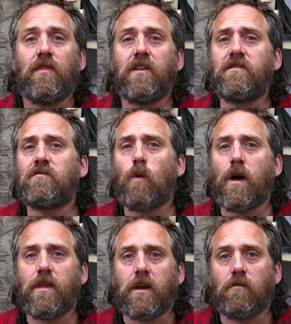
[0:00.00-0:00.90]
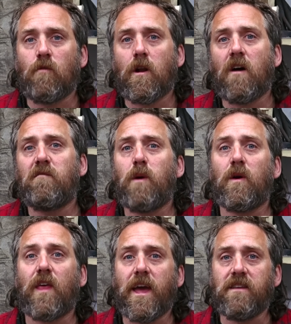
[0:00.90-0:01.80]
This is why they can run off
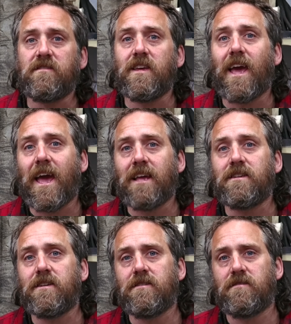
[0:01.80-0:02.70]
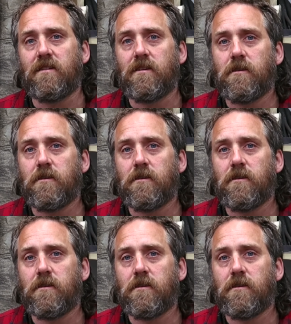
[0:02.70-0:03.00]
both AC and DC.